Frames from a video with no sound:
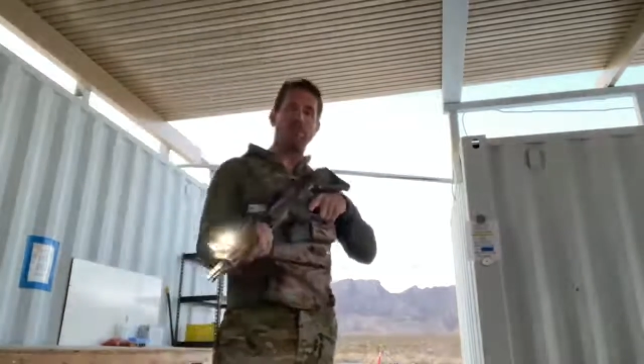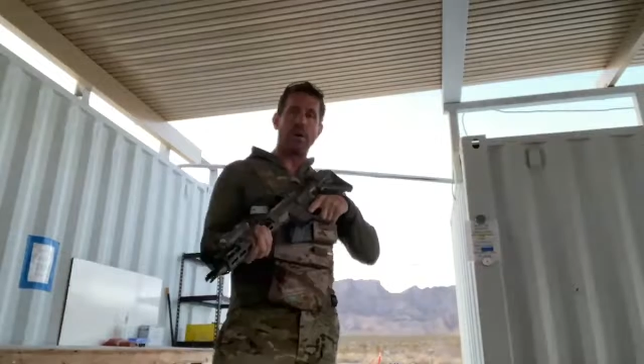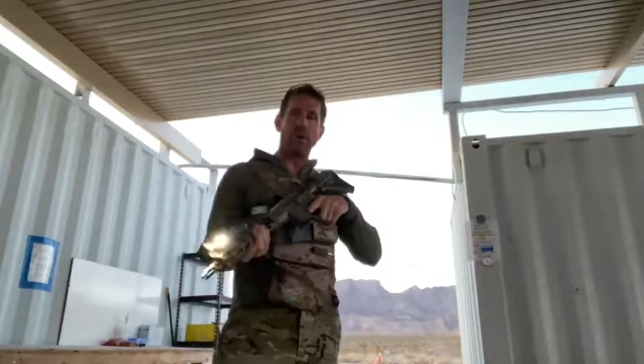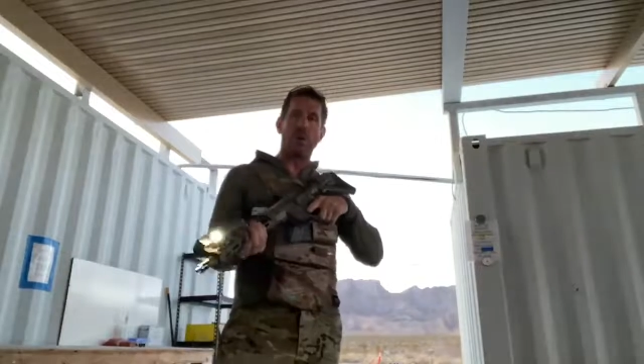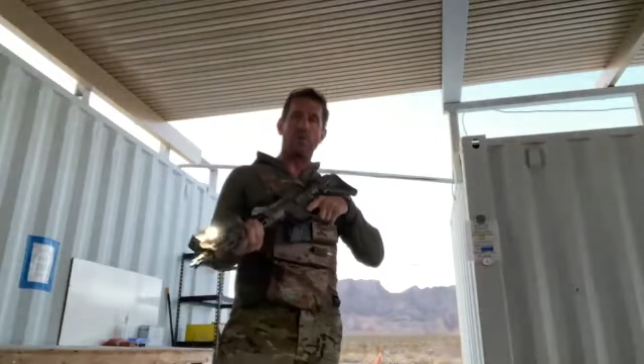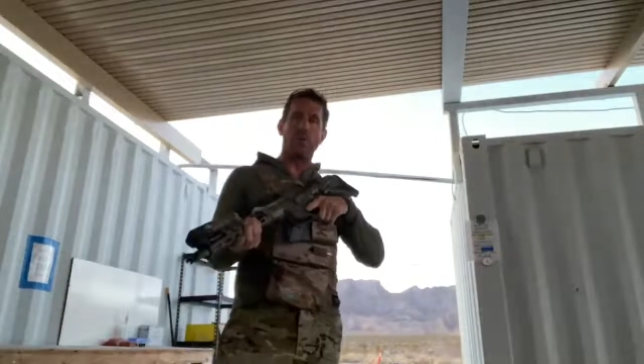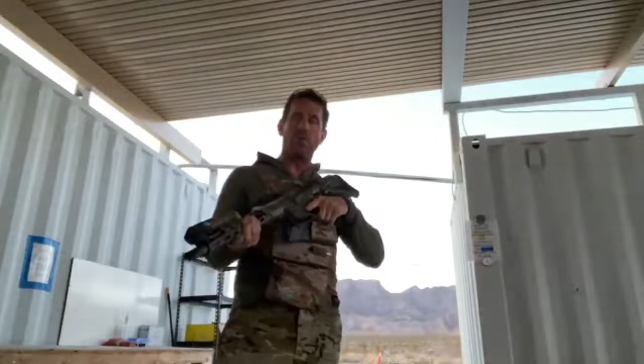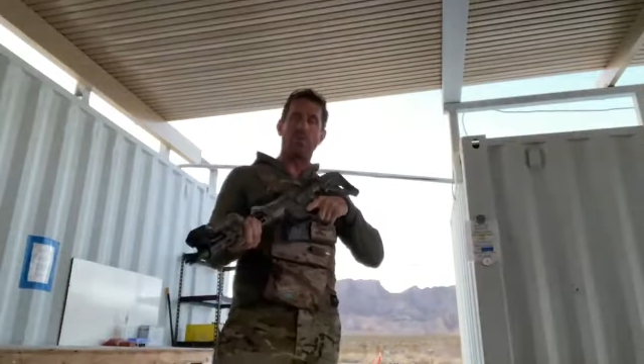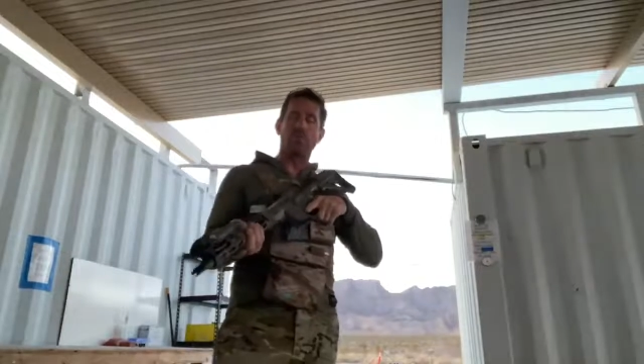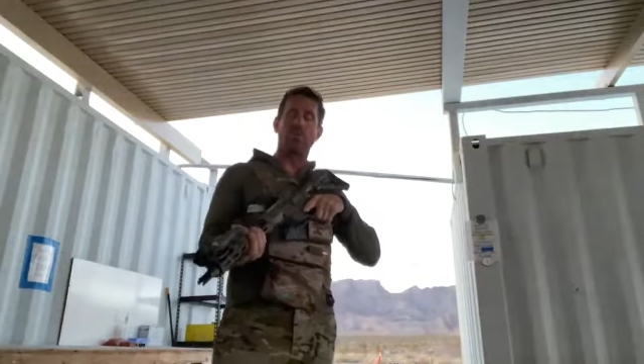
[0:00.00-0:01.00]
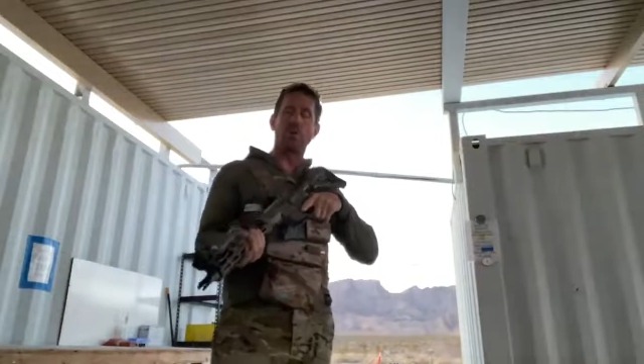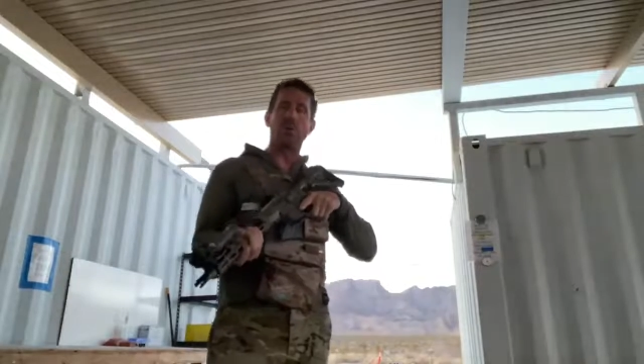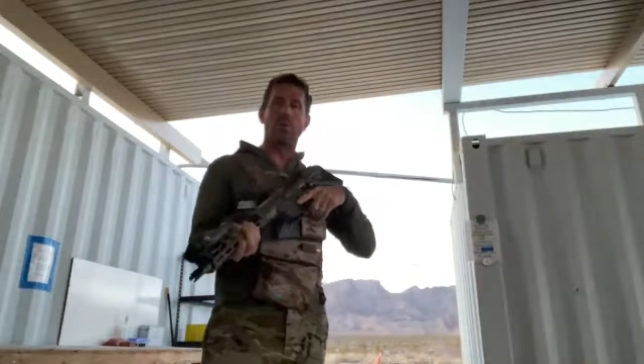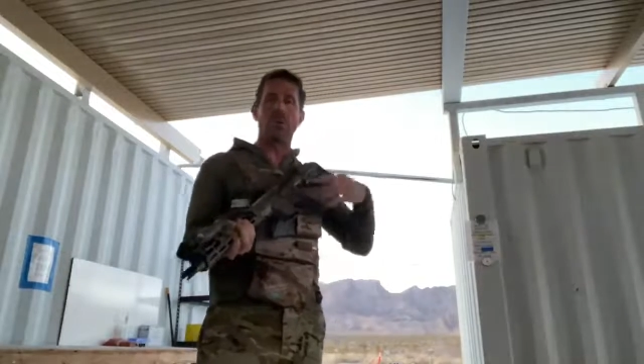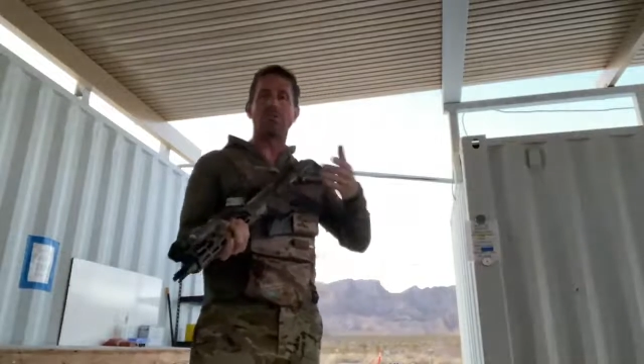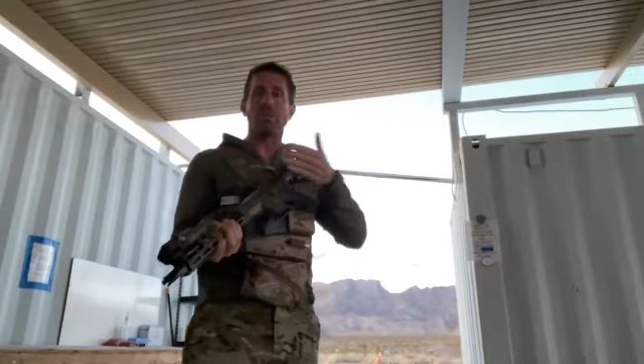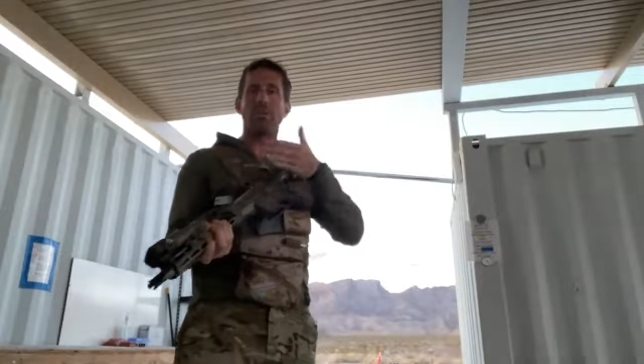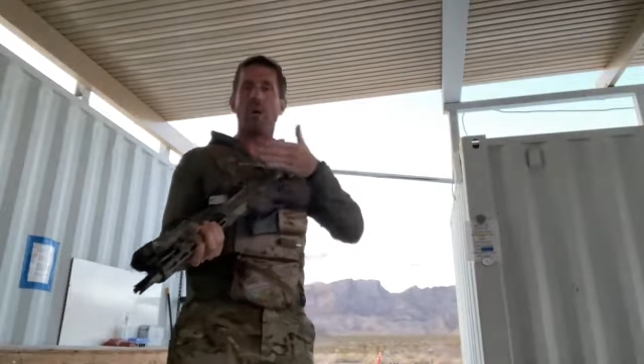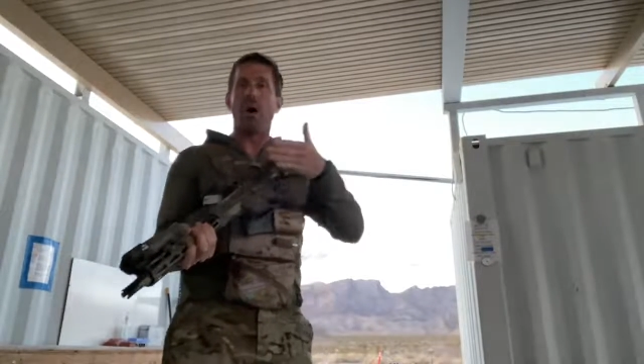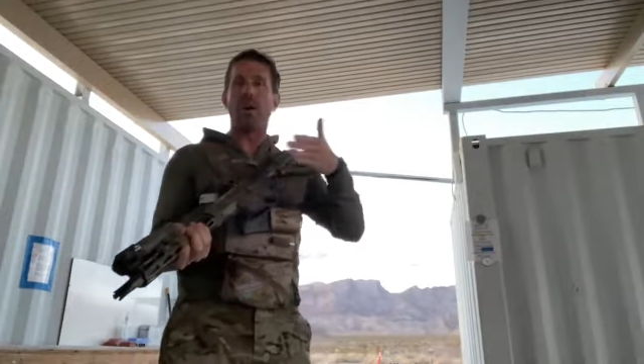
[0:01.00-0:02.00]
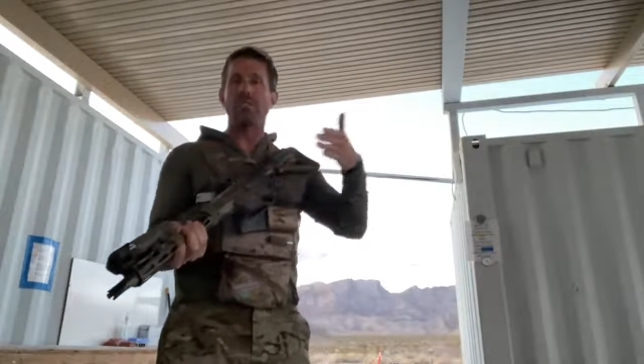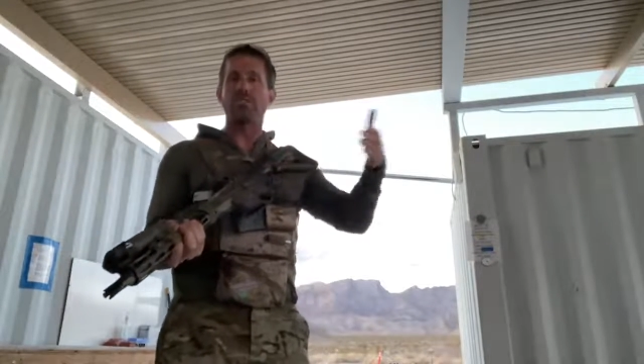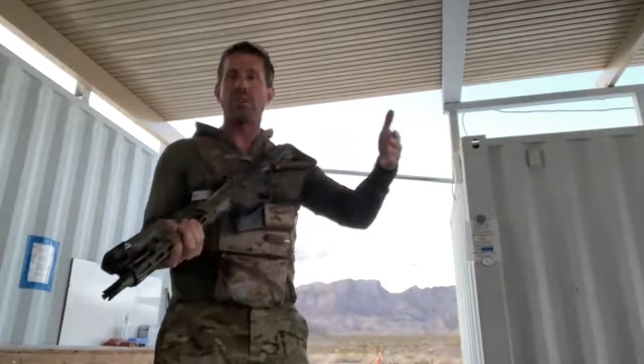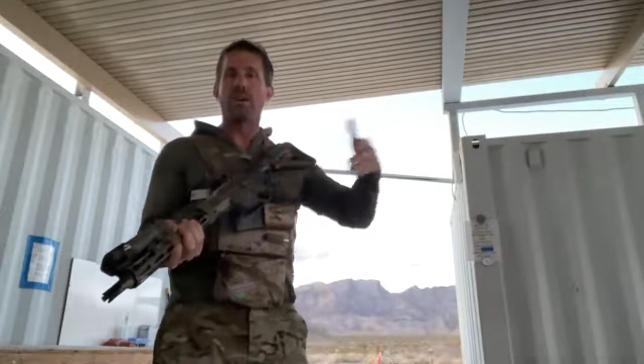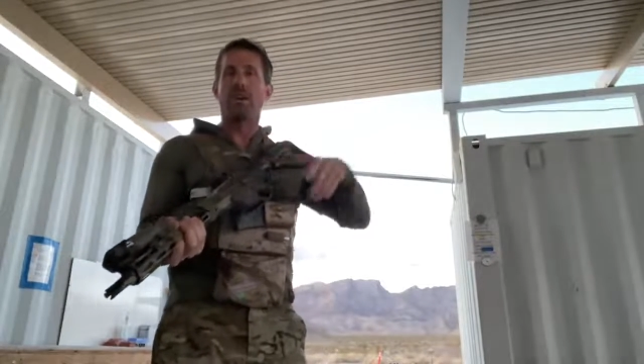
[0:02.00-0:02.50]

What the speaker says: Find out one that works for you across the broadest